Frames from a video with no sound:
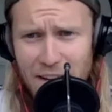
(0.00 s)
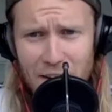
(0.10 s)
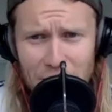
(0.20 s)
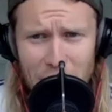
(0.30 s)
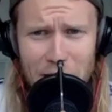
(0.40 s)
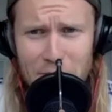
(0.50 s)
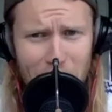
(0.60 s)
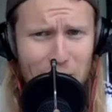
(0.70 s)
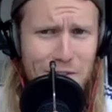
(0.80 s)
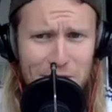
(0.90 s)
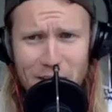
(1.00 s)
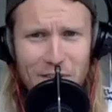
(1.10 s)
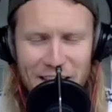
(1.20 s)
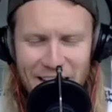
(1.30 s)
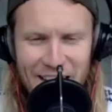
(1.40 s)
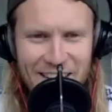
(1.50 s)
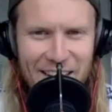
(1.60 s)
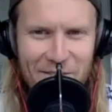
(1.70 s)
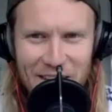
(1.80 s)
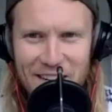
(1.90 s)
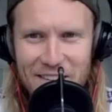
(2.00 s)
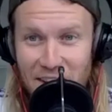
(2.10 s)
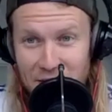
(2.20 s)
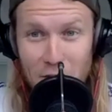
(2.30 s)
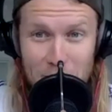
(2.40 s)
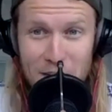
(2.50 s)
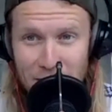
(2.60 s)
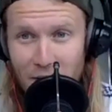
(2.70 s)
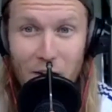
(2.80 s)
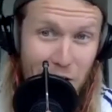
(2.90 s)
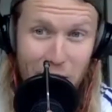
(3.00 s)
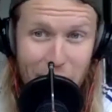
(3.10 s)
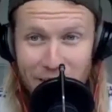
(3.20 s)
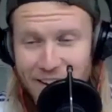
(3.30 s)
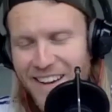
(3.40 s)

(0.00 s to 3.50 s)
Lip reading: onegaishimasu and stuff like that. Like, when the like chopstick, oh yeah, yeah.